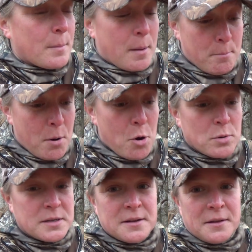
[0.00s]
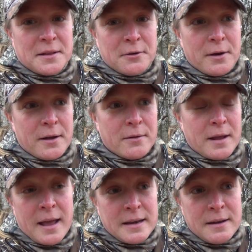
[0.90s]
My bow was still on the ground. I
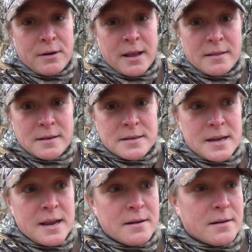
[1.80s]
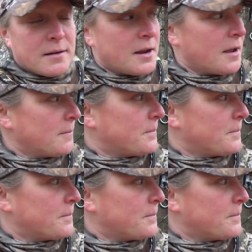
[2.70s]
hadn't even had the stand hung yet.